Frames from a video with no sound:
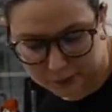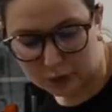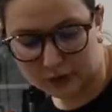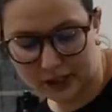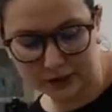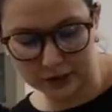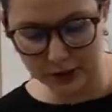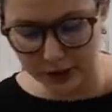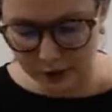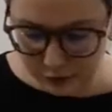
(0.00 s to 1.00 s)
pull out the
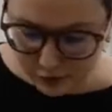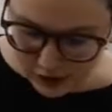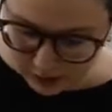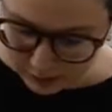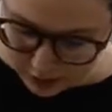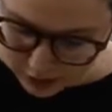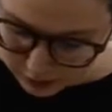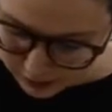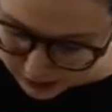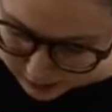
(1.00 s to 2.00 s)
cloves. I'm going to
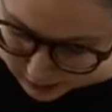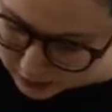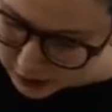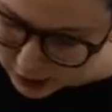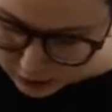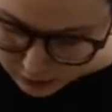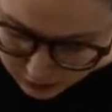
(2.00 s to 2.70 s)
do about 2